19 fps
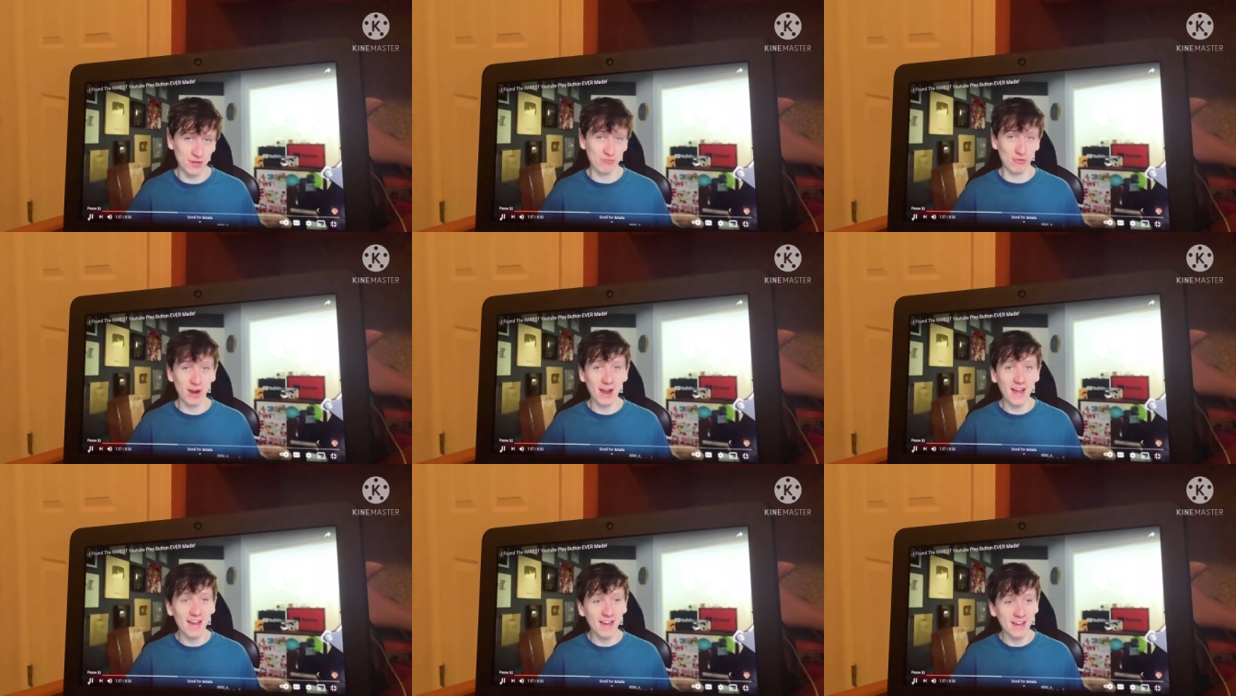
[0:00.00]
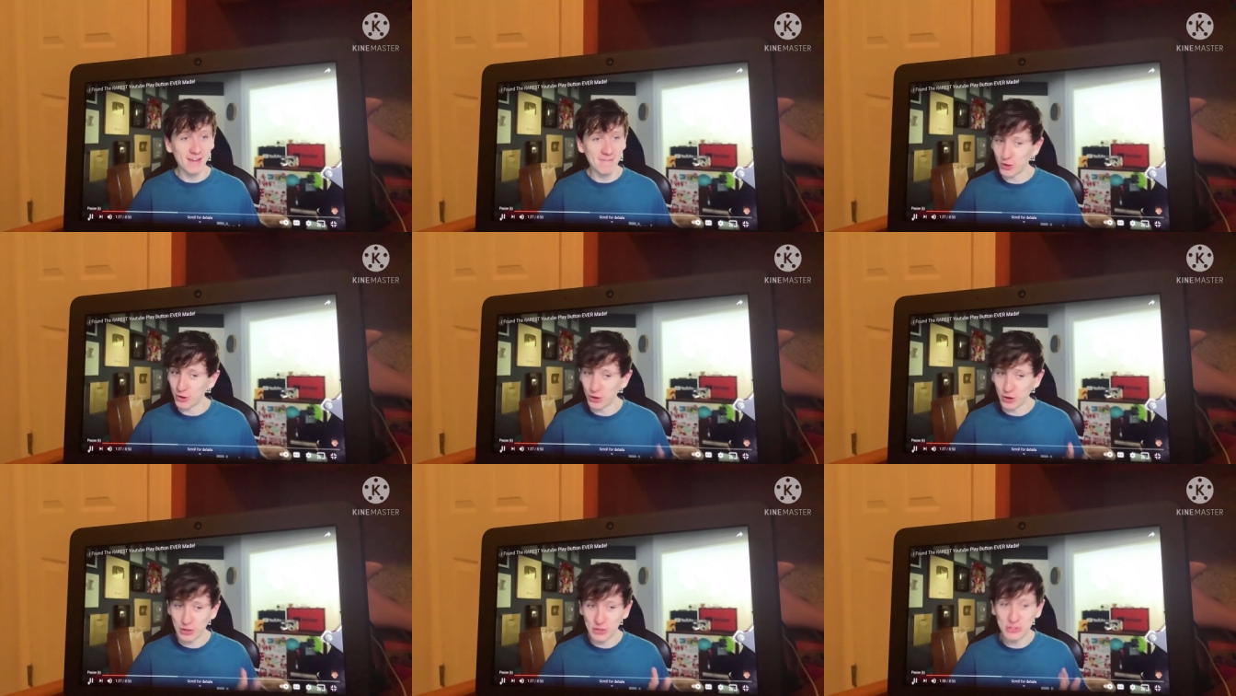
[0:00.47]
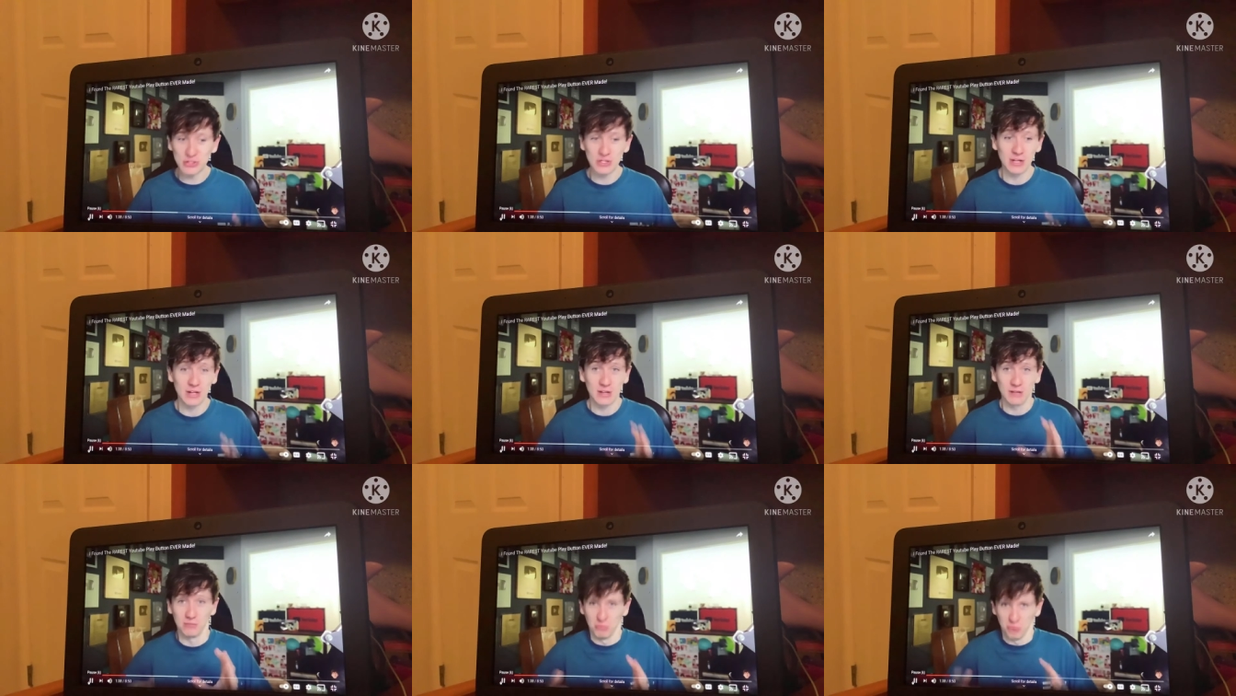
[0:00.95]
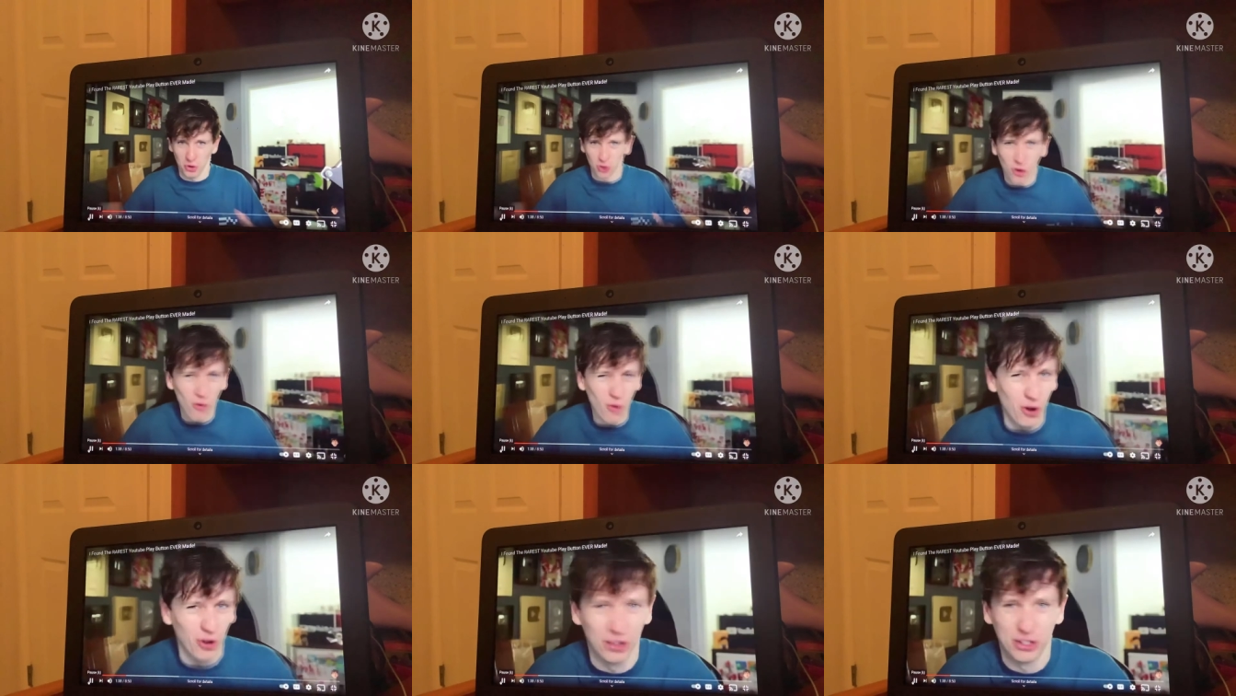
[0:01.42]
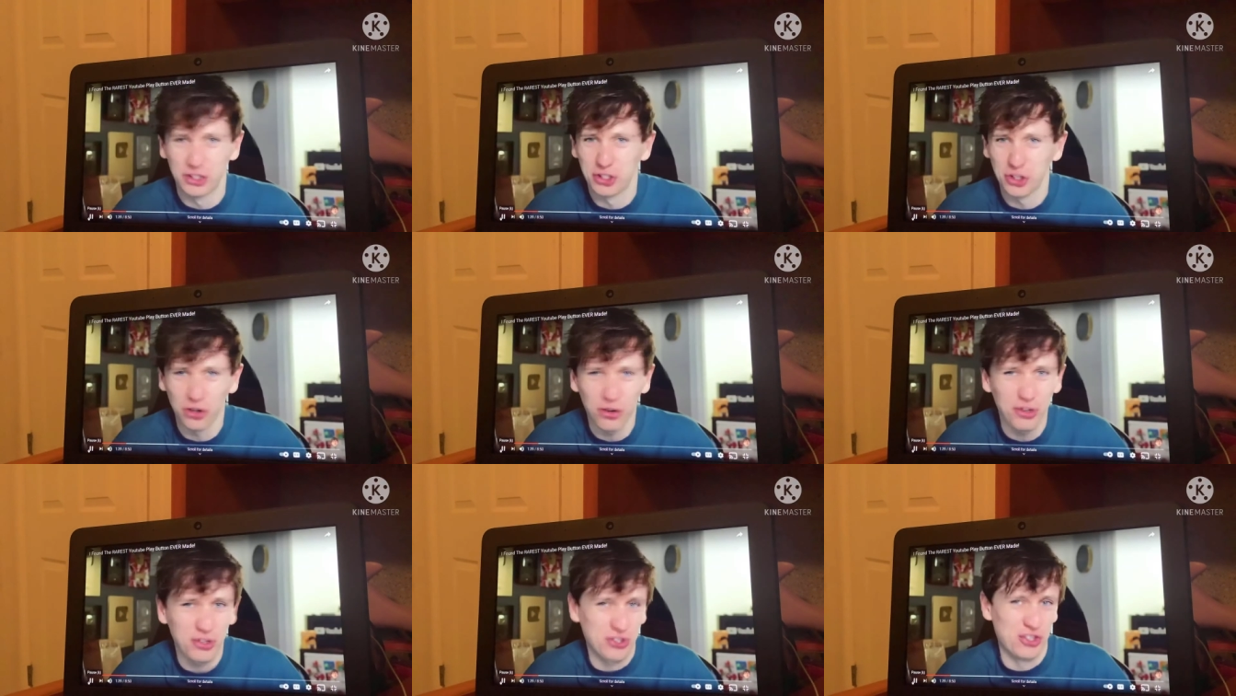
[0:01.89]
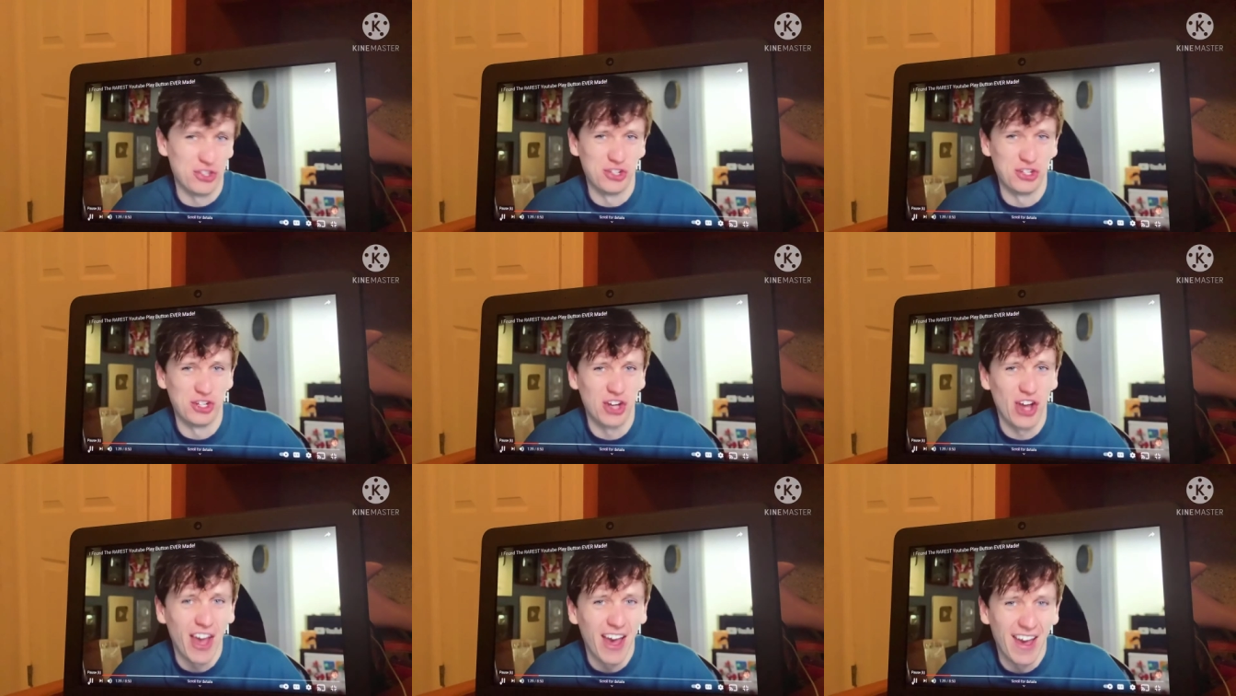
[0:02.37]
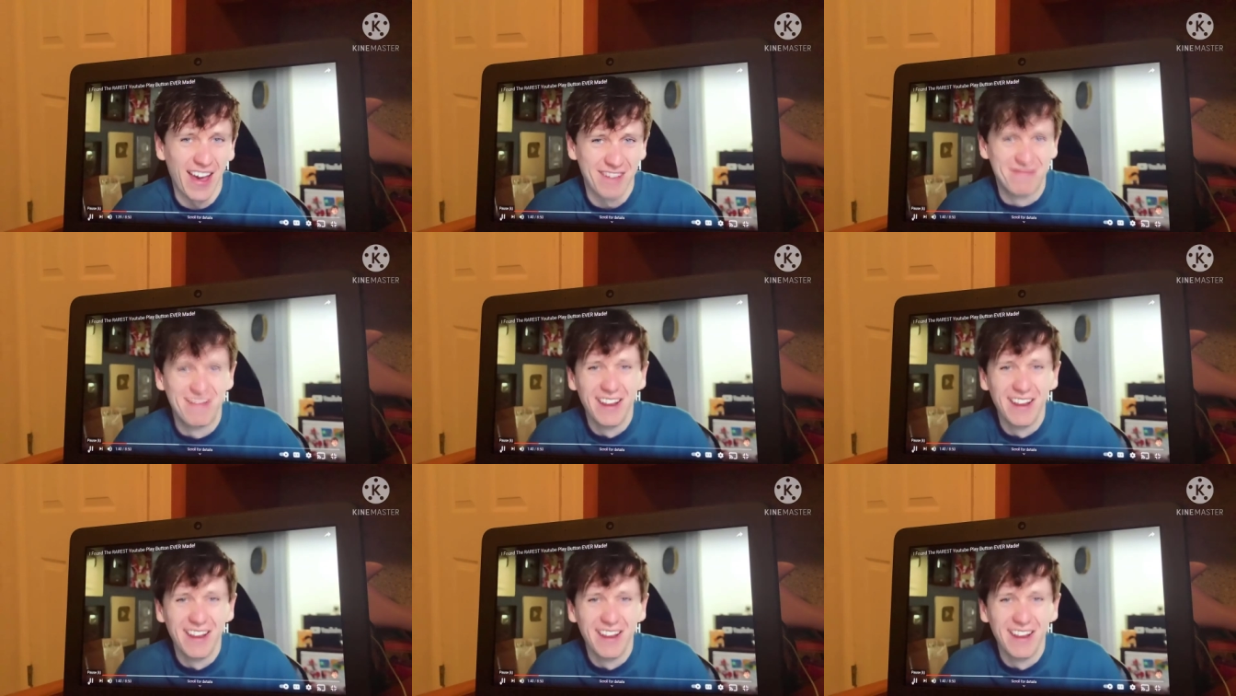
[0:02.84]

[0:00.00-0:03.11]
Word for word: rare because no one chose the chair.